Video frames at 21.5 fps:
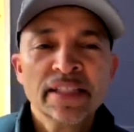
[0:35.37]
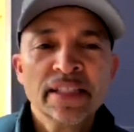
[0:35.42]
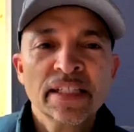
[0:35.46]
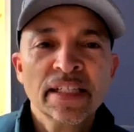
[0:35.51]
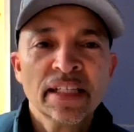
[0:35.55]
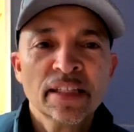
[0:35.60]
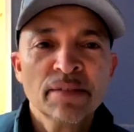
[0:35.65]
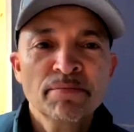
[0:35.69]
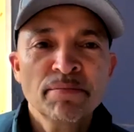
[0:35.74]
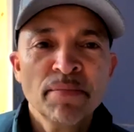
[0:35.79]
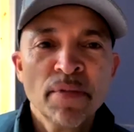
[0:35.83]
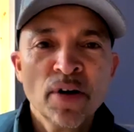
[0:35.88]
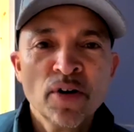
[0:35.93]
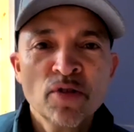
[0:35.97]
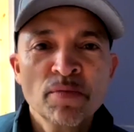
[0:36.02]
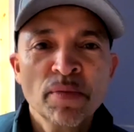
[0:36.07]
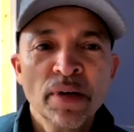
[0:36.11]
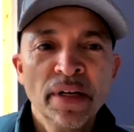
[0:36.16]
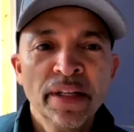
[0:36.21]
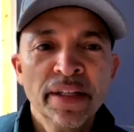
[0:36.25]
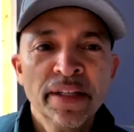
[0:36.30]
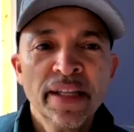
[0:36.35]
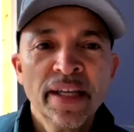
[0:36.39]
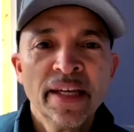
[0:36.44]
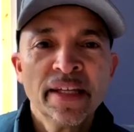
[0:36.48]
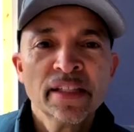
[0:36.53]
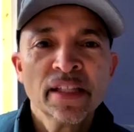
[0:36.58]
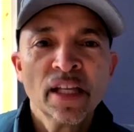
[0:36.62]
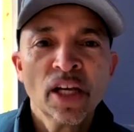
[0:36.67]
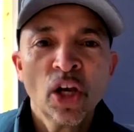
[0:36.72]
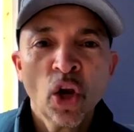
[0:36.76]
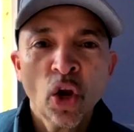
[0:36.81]
at the moment, there's
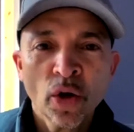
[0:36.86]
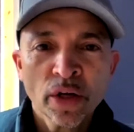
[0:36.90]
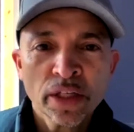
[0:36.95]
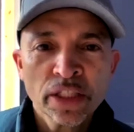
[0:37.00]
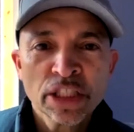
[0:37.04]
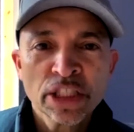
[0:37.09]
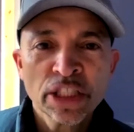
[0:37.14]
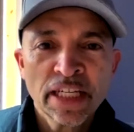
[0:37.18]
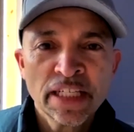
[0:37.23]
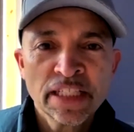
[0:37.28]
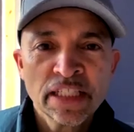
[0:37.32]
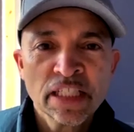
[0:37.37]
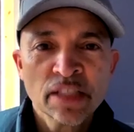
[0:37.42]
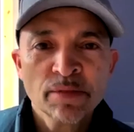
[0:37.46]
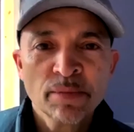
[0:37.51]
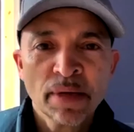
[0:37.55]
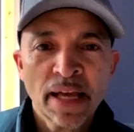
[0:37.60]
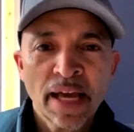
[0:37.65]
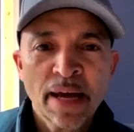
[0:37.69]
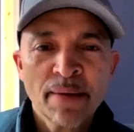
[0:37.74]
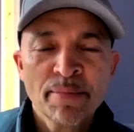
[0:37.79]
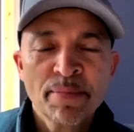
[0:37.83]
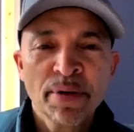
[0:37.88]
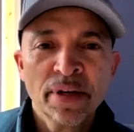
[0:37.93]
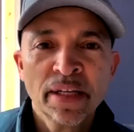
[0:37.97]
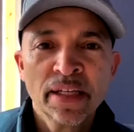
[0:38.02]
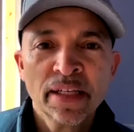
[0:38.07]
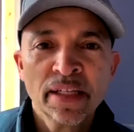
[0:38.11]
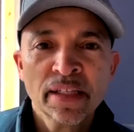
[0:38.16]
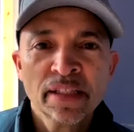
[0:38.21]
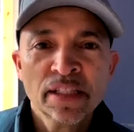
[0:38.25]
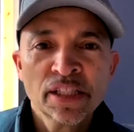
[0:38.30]
a lot of changes been
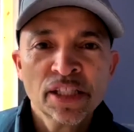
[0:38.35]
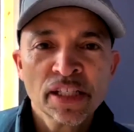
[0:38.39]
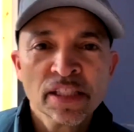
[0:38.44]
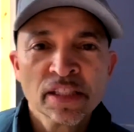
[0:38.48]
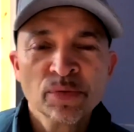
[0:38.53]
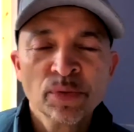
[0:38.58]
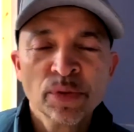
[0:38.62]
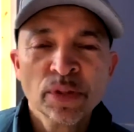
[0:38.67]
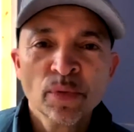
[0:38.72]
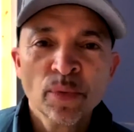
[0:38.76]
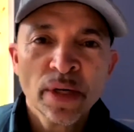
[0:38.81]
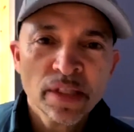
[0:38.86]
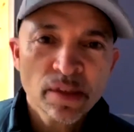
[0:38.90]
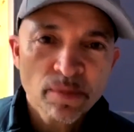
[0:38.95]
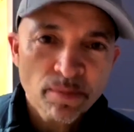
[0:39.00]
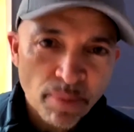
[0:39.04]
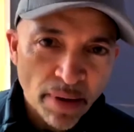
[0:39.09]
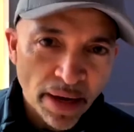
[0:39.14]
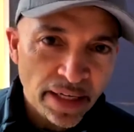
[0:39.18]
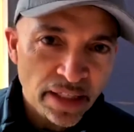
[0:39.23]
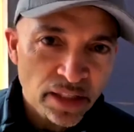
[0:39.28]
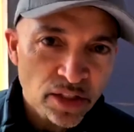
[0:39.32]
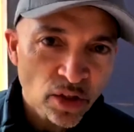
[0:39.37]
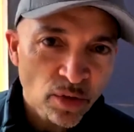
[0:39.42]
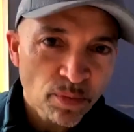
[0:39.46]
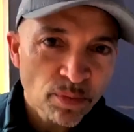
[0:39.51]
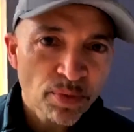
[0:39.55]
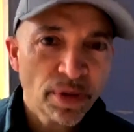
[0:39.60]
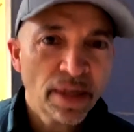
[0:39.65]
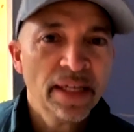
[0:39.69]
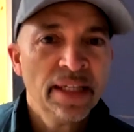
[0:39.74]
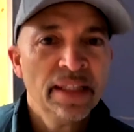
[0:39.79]
happening just with the way the banks
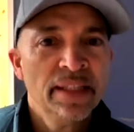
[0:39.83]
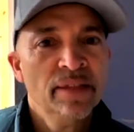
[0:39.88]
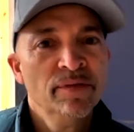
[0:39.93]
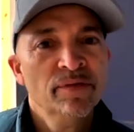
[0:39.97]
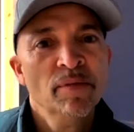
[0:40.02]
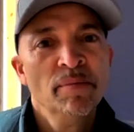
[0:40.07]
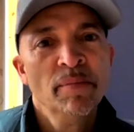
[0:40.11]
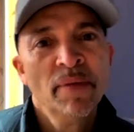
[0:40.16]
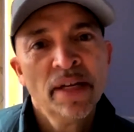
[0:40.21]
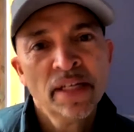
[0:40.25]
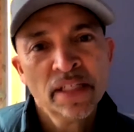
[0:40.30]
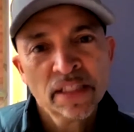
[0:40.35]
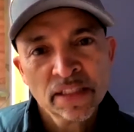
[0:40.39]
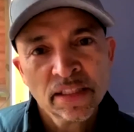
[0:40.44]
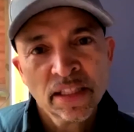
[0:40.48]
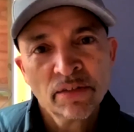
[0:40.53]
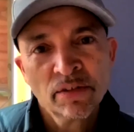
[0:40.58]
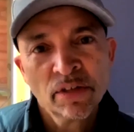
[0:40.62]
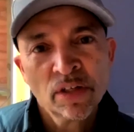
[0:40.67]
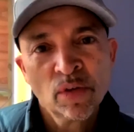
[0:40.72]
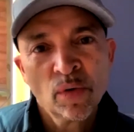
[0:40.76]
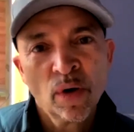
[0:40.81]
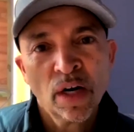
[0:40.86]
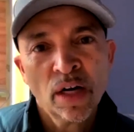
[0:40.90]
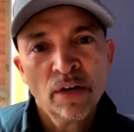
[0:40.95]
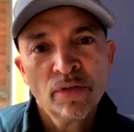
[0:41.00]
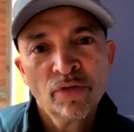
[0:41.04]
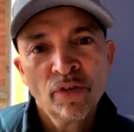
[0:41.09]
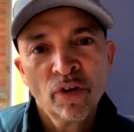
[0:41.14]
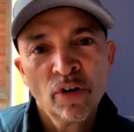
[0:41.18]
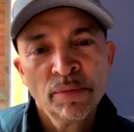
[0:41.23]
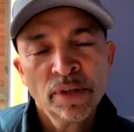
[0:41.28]
operate and the information they require
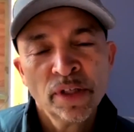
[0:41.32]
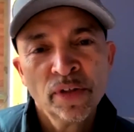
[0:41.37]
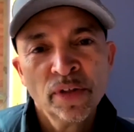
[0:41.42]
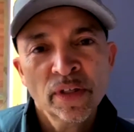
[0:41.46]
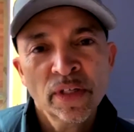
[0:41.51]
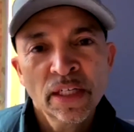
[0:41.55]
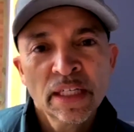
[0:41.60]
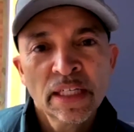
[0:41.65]
from you.